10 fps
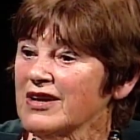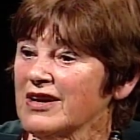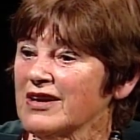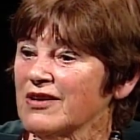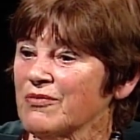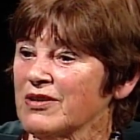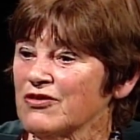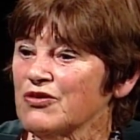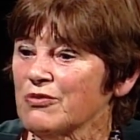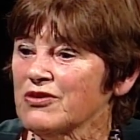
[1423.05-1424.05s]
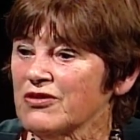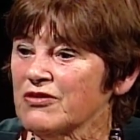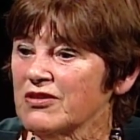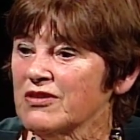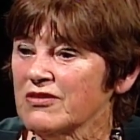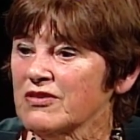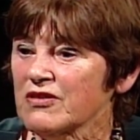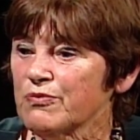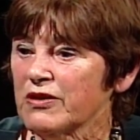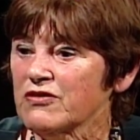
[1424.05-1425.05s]
when she wanted to
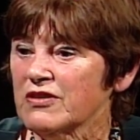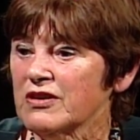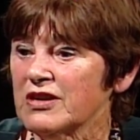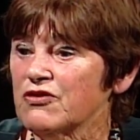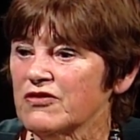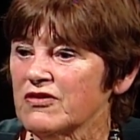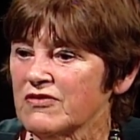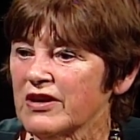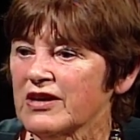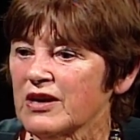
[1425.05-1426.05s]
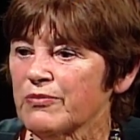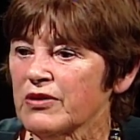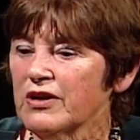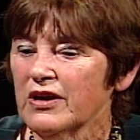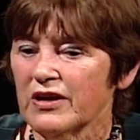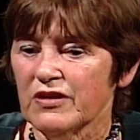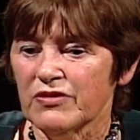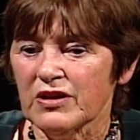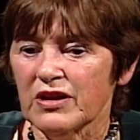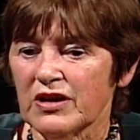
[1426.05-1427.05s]
express an interest in taking up
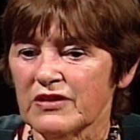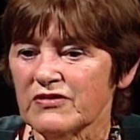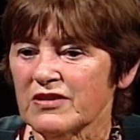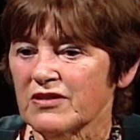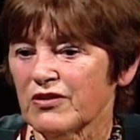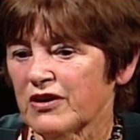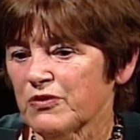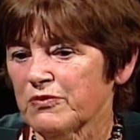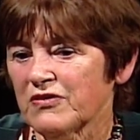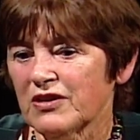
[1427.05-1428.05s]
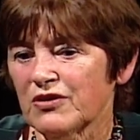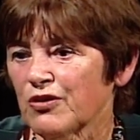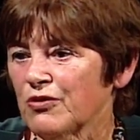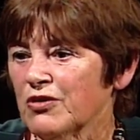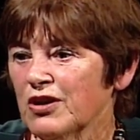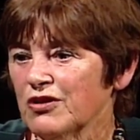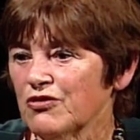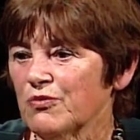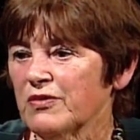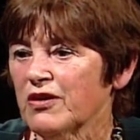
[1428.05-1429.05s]
the class, and her husband said, no,
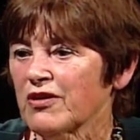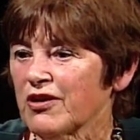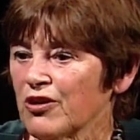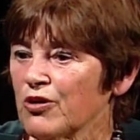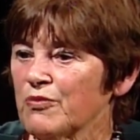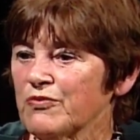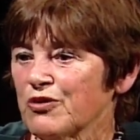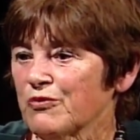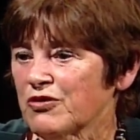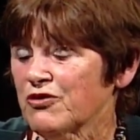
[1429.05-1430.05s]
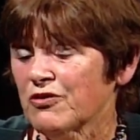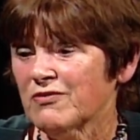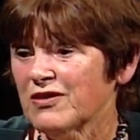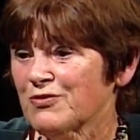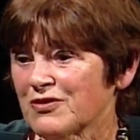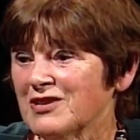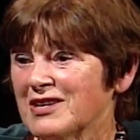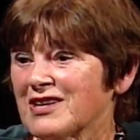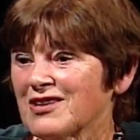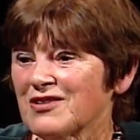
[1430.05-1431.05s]
you belong at home, you're with the children. This was in
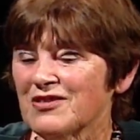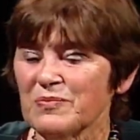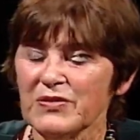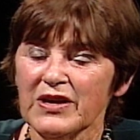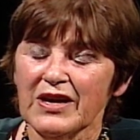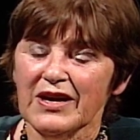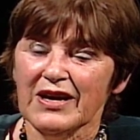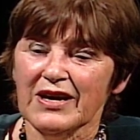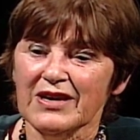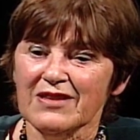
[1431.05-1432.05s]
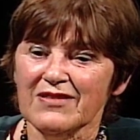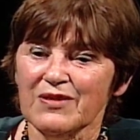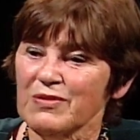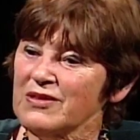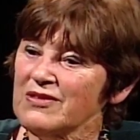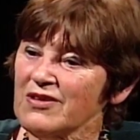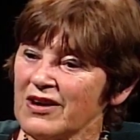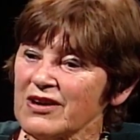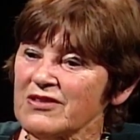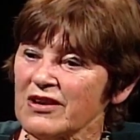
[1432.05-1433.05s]
England. And but
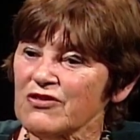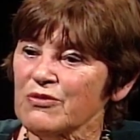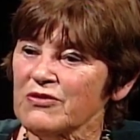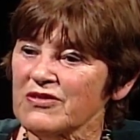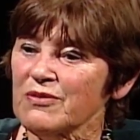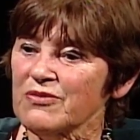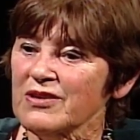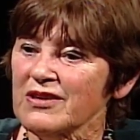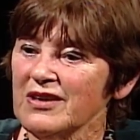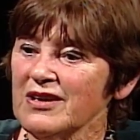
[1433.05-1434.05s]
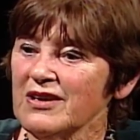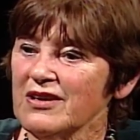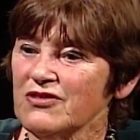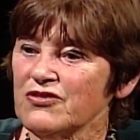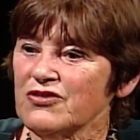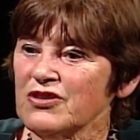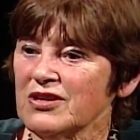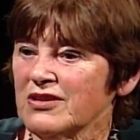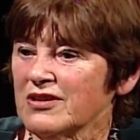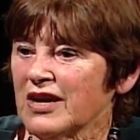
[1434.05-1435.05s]
architecture was something
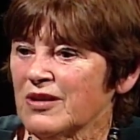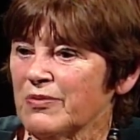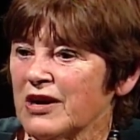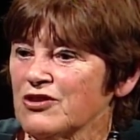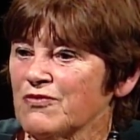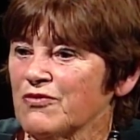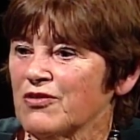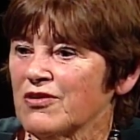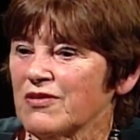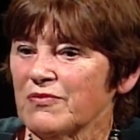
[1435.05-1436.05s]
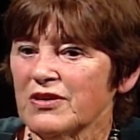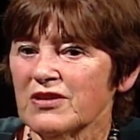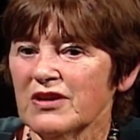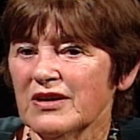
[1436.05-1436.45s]
she had a passion for. But